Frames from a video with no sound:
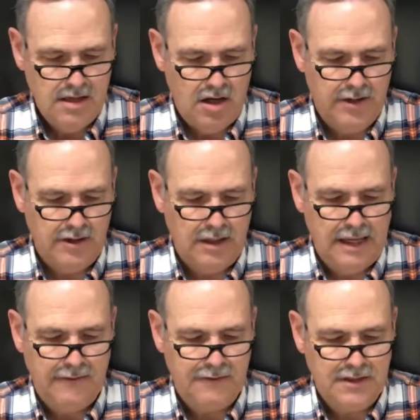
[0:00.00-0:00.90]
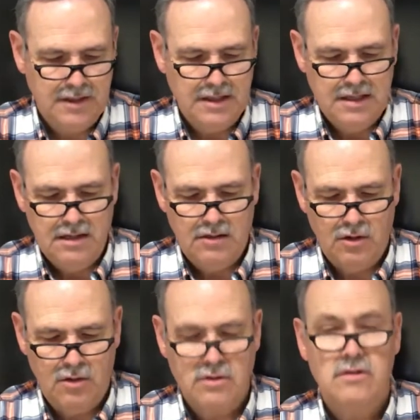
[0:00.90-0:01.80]
On the left,
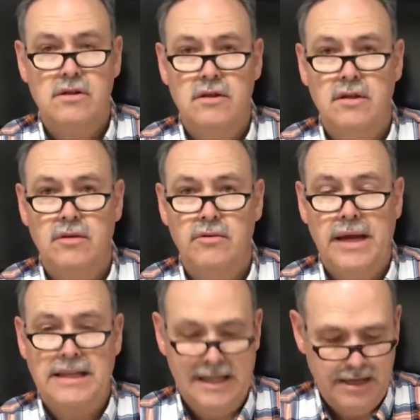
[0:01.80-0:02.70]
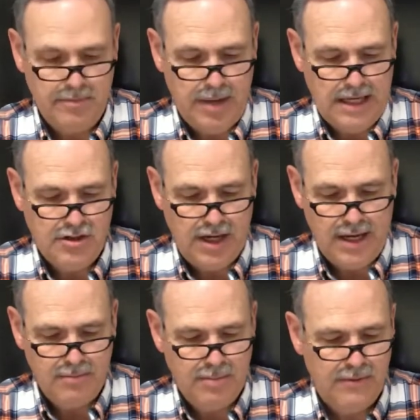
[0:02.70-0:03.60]
those regulated by shape.